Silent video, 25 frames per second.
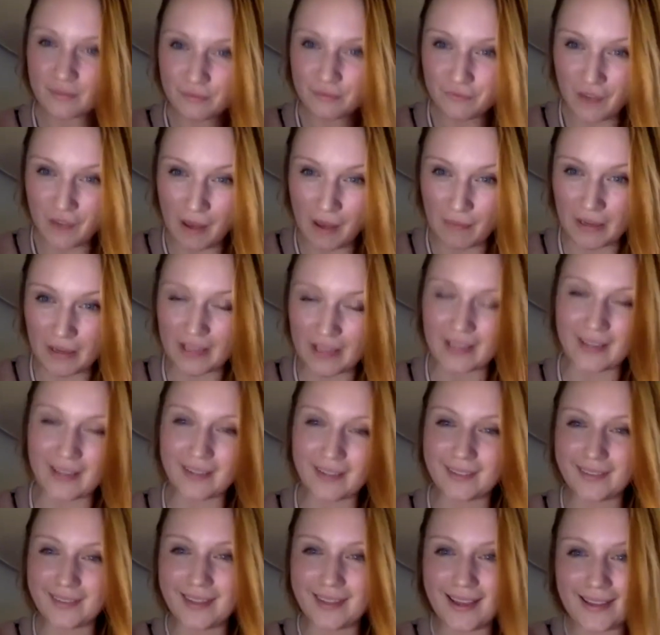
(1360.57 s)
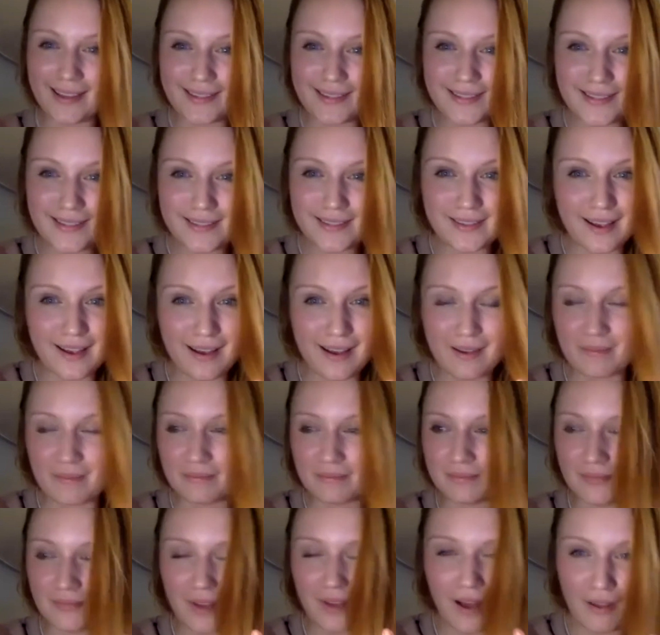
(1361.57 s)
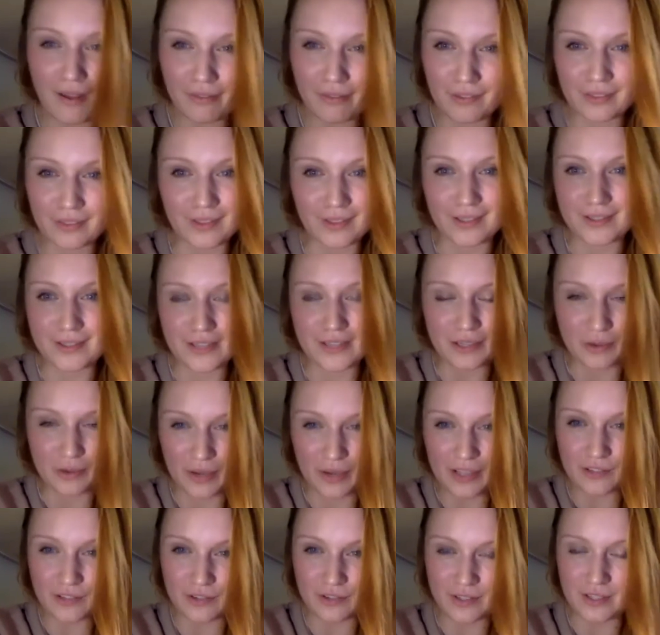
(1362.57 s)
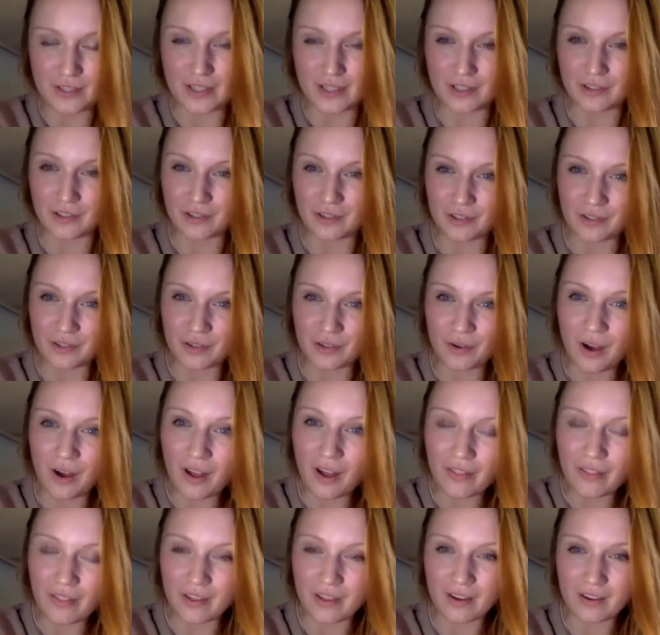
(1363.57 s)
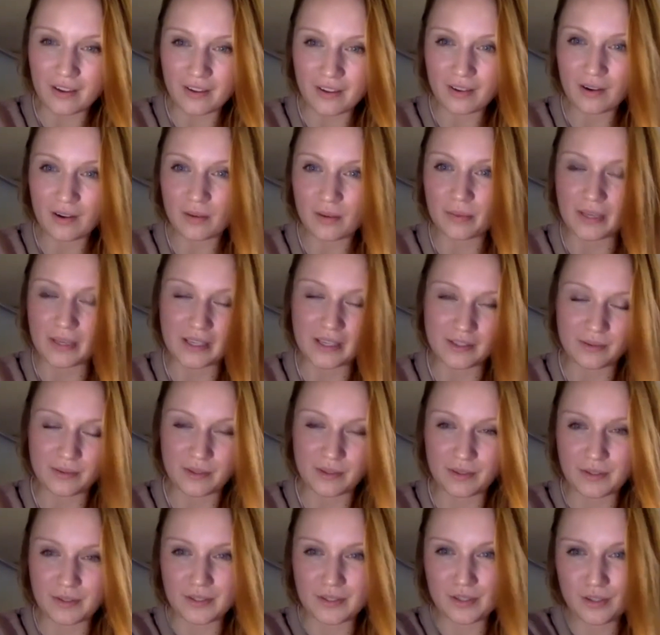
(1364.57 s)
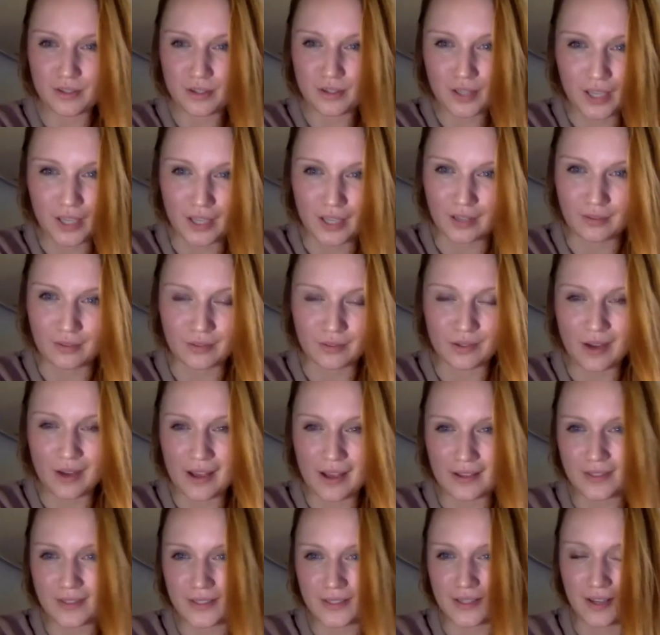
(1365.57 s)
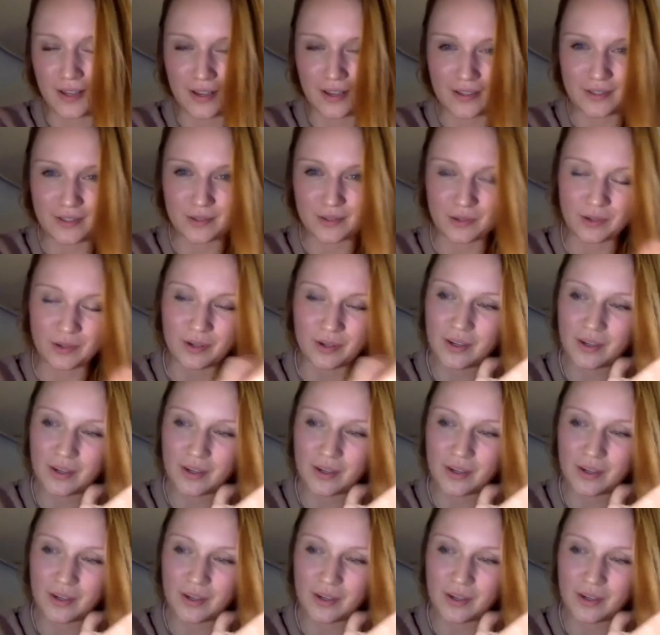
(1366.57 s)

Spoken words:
family and there's other things that you're interested in, your other hobbies, whether it's cooking or exercise or